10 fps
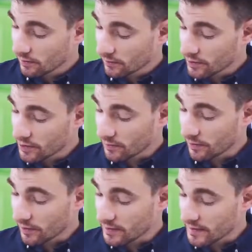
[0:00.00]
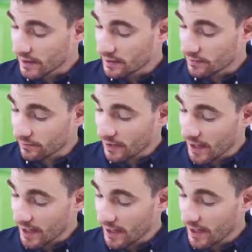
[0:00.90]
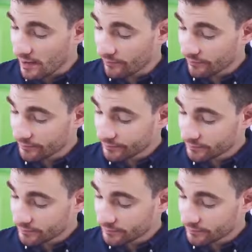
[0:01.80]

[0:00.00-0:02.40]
which you can set to 8 a.m.